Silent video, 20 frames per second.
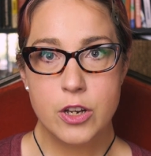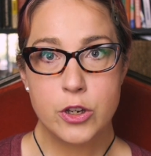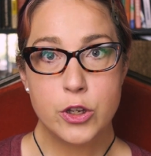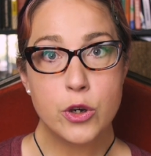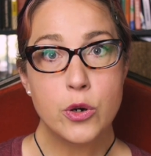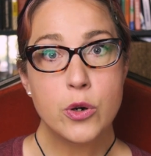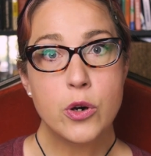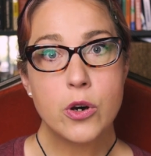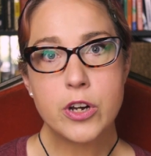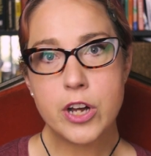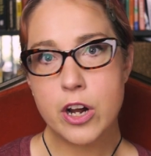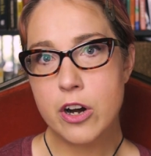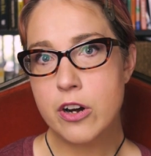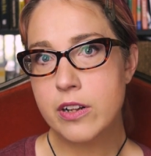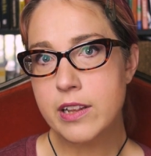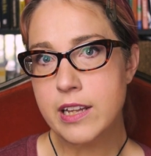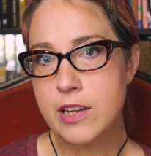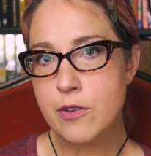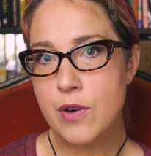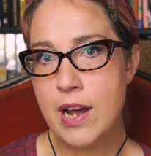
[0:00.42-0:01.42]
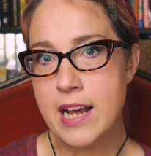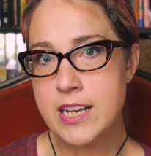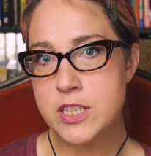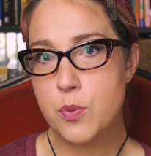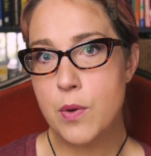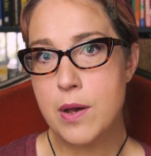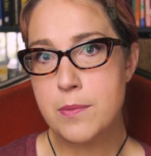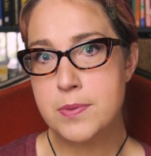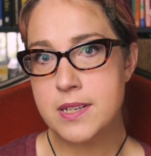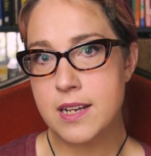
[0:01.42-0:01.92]
Google currently
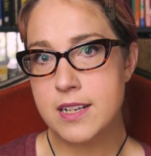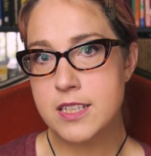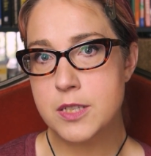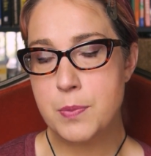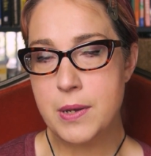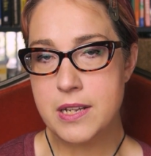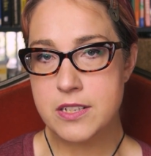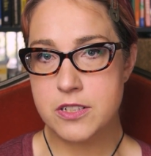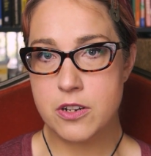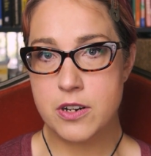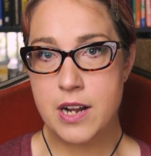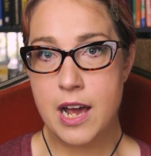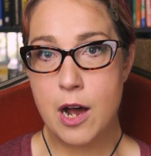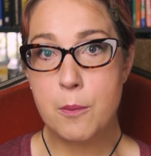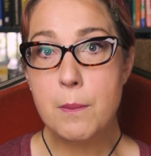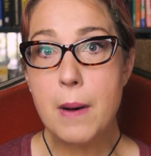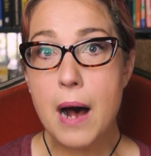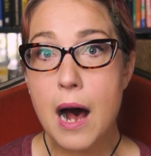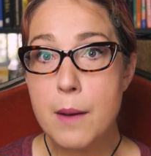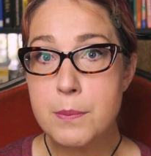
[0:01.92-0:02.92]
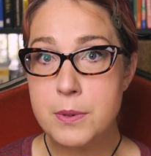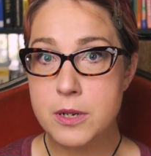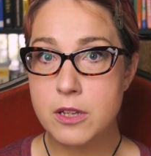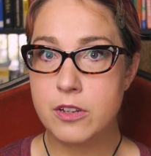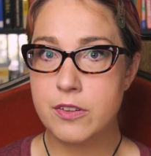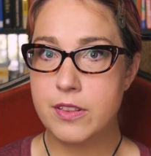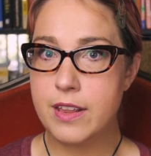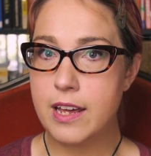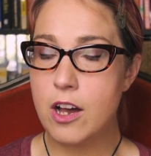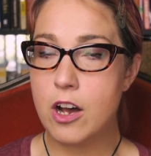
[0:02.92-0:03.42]
ranks websites based on how
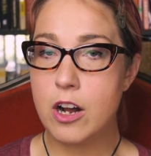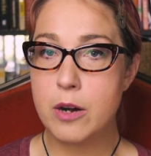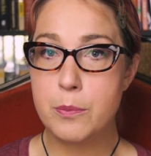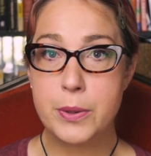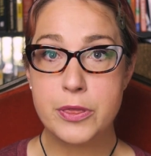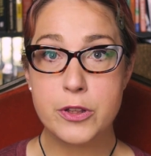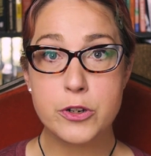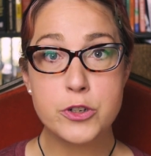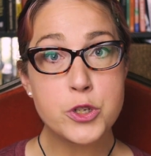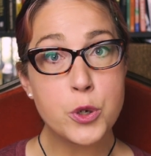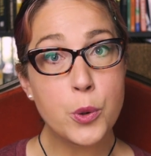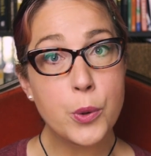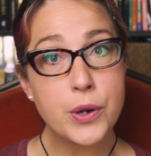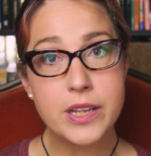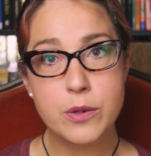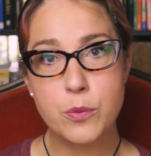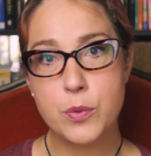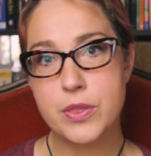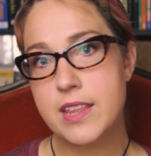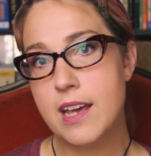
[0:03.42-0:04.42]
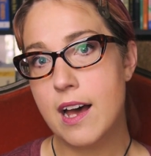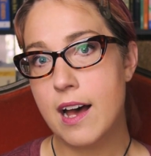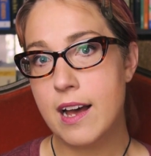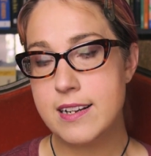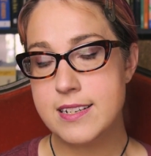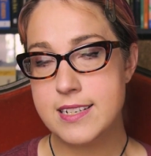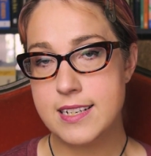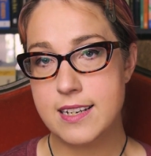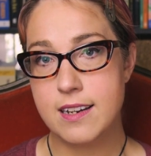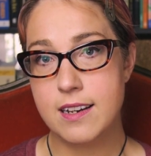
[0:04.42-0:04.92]
popular they are, but they're toying with the
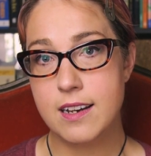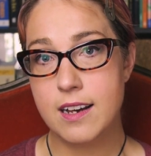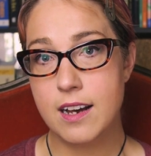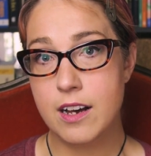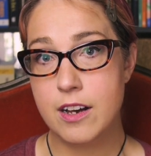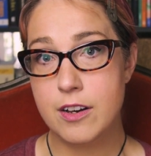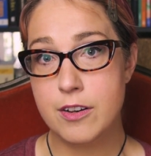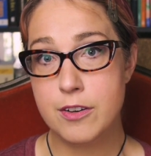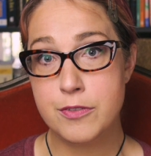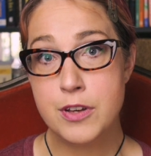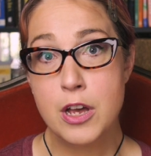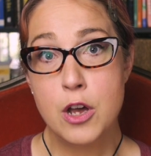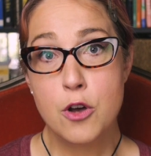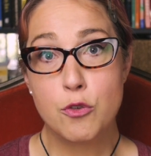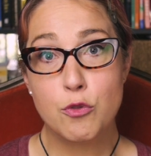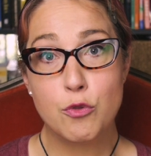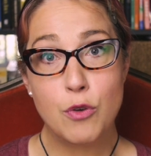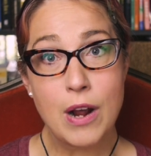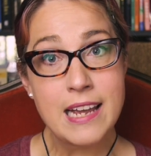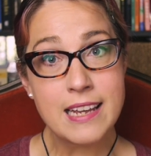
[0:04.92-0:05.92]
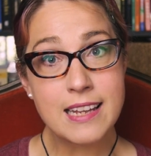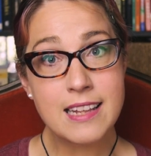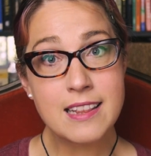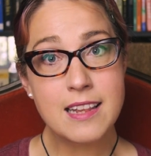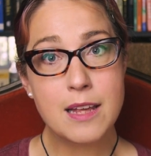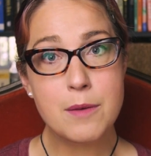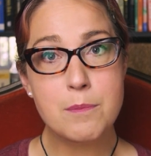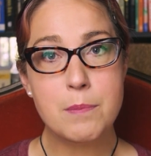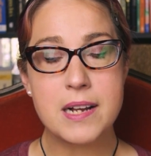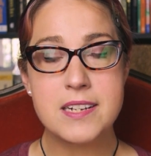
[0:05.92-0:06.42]
idea of
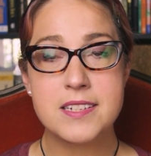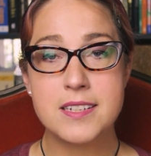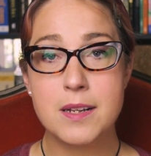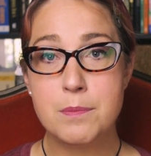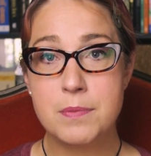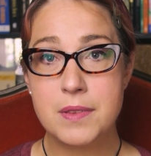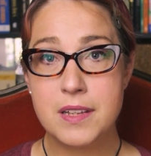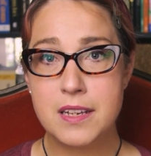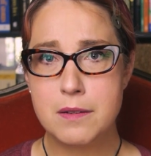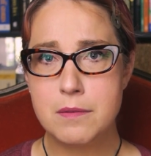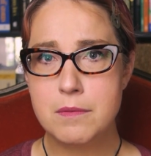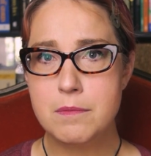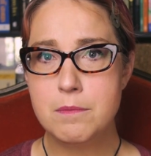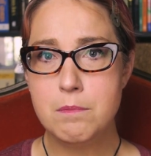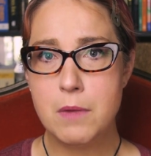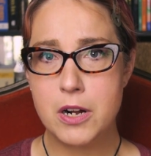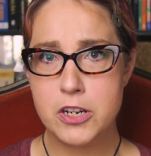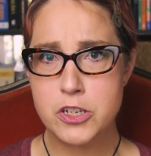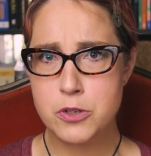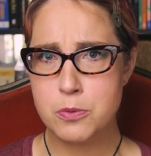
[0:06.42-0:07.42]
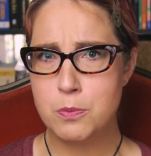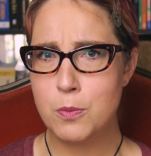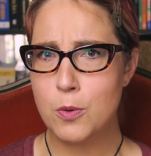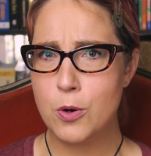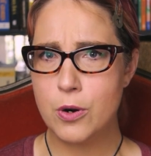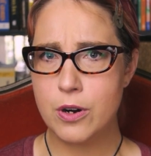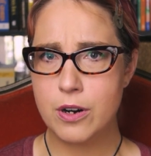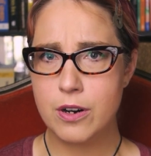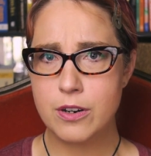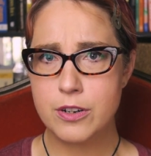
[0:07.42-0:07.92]
ranking them by something much
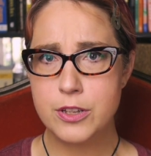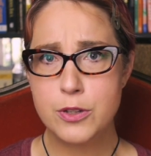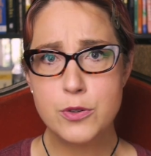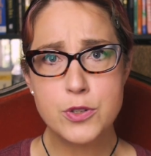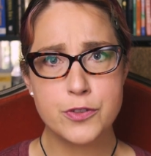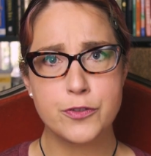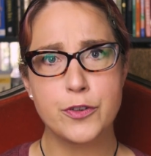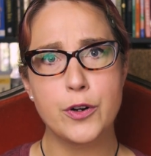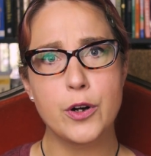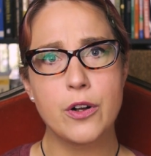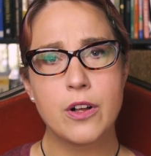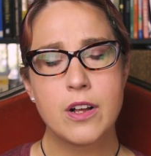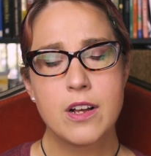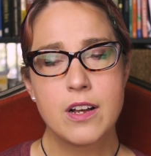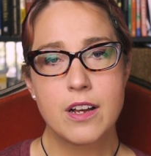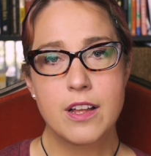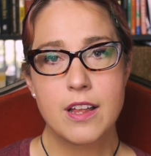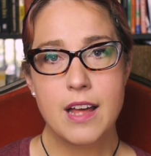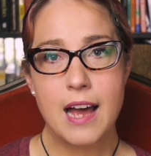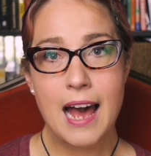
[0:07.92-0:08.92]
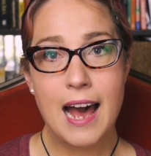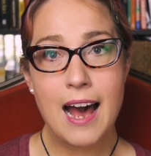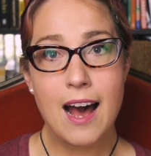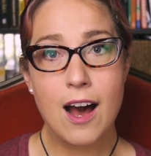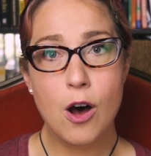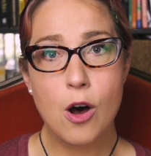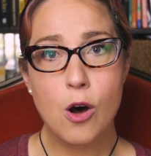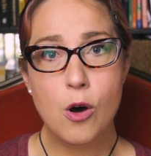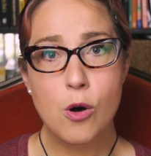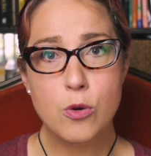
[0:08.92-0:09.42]
more useful,
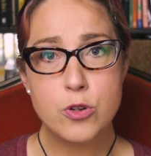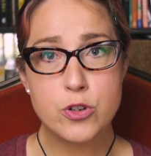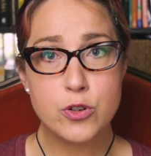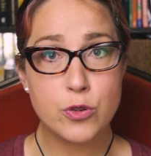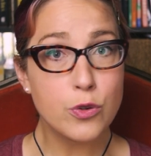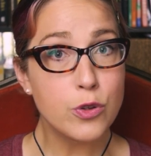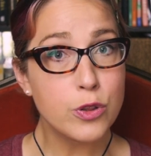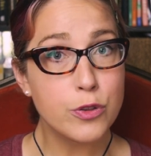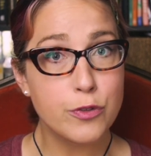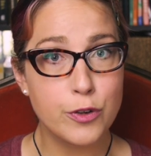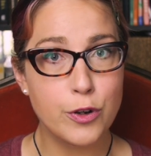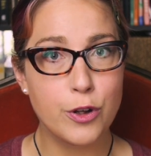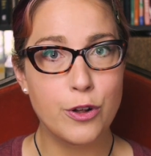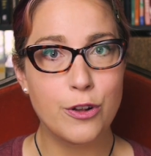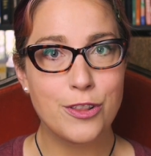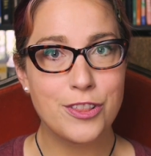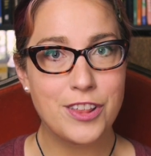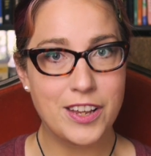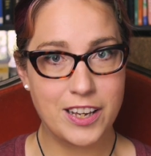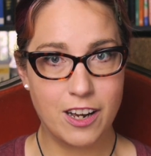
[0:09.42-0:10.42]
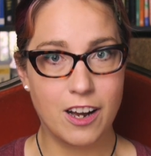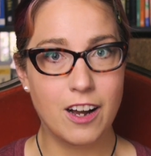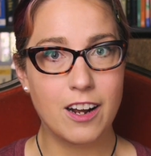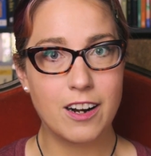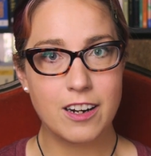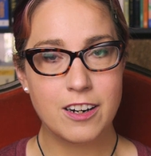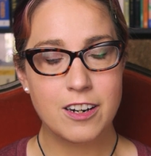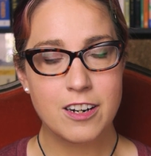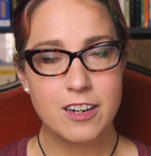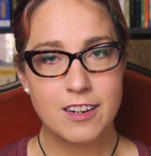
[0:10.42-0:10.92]
how truthful they
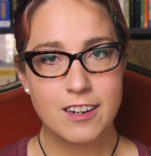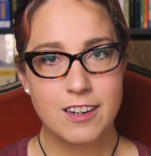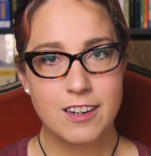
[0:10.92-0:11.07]
are.